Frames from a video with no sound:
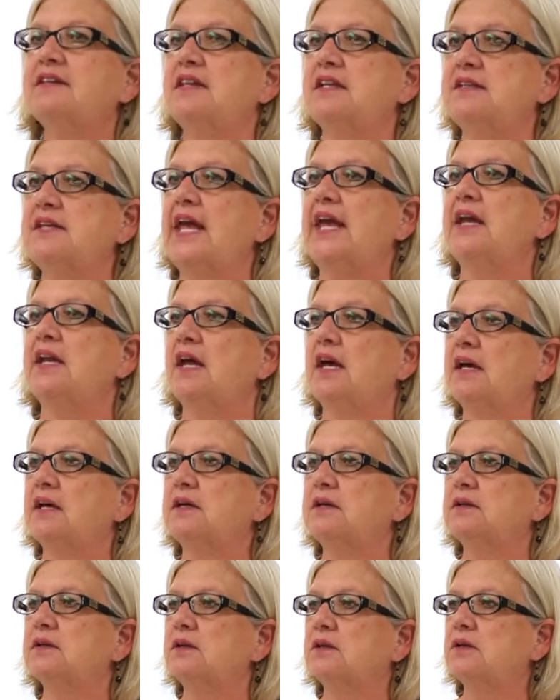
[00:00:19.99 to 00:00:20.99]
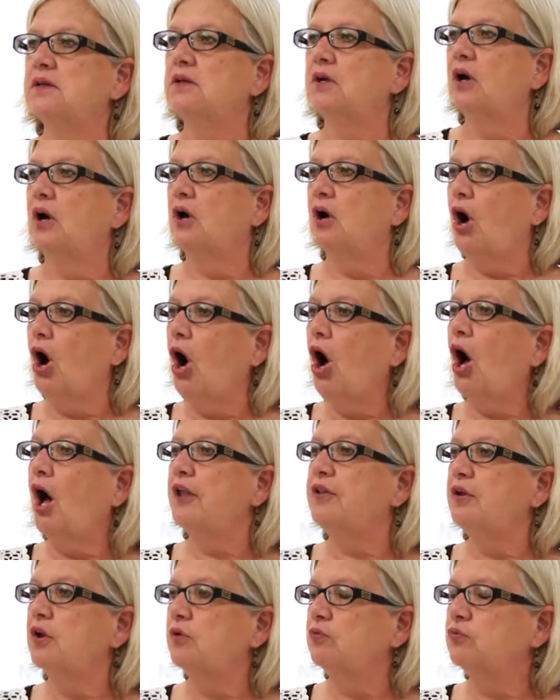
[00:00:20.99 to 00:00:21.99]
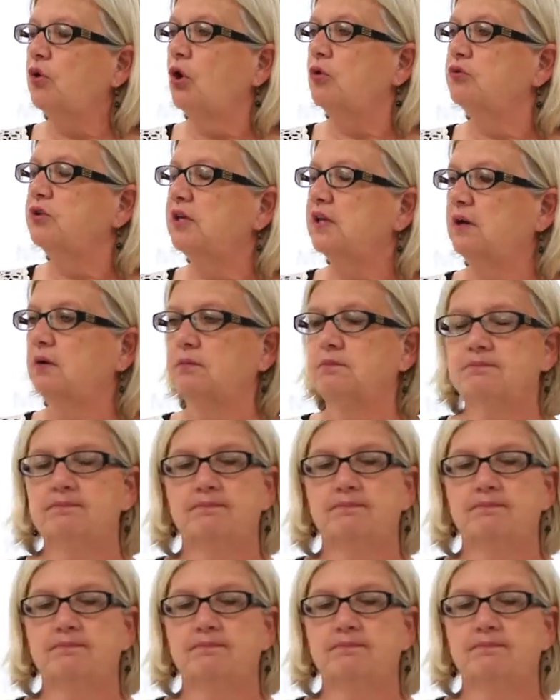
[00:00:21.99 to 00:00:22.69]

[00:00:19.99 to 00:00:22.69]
the data on roadkill?